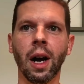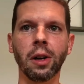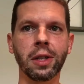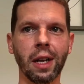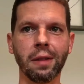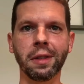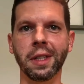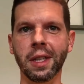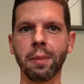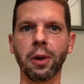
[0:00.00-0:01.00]
ourselves
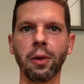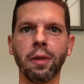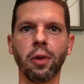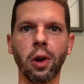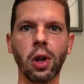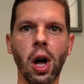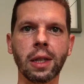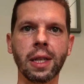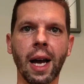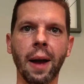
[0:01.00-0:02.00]
to some degree for a
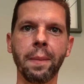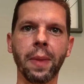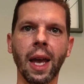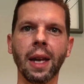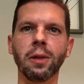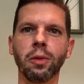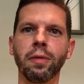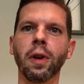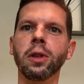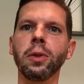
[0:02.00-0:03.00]
long time and is
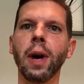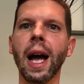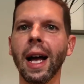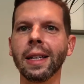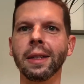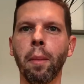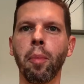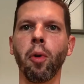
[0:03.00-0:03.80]
referred to as